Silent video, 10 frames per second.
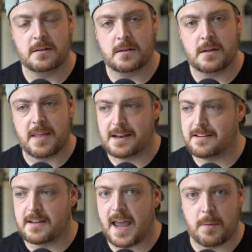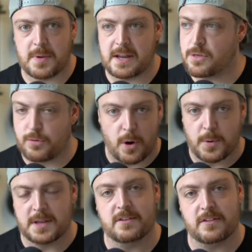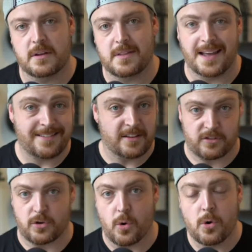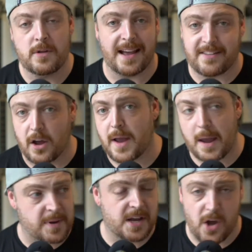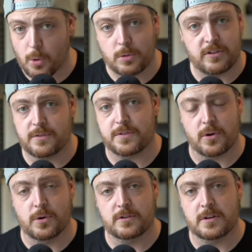That isn't how many throw-ins. That's the score. That's how many goals you've scored.